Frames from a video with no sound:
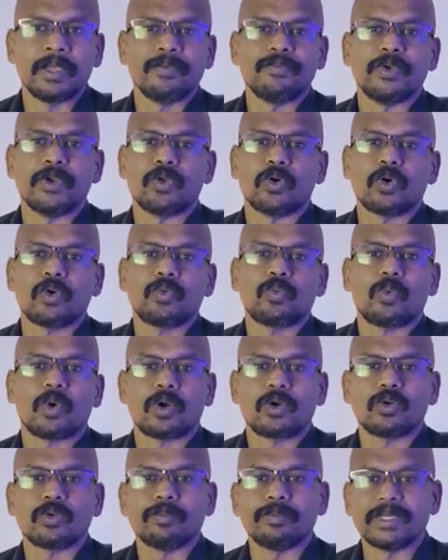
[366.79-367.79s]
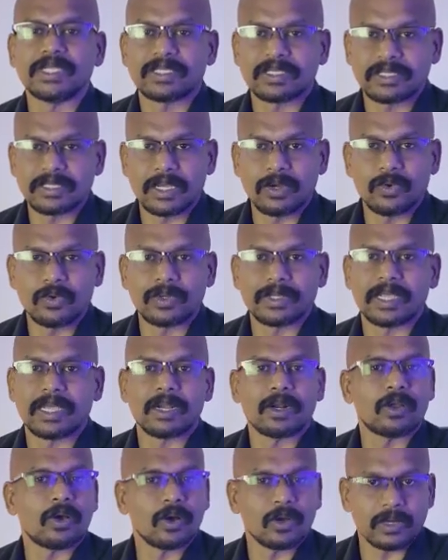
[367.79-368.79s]
We don't want to miss out their
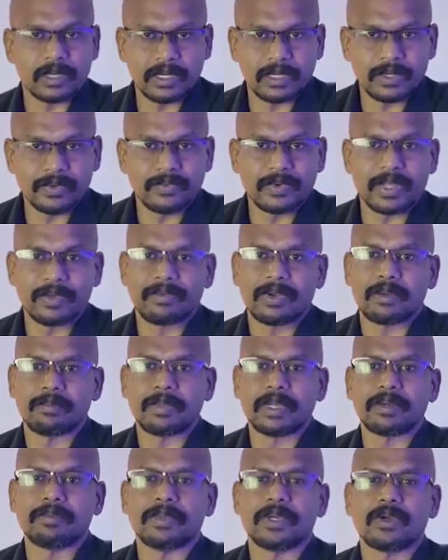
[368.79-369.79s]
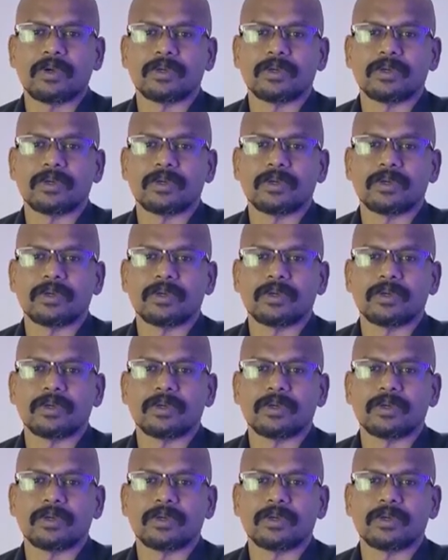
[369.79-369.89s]
cognitive development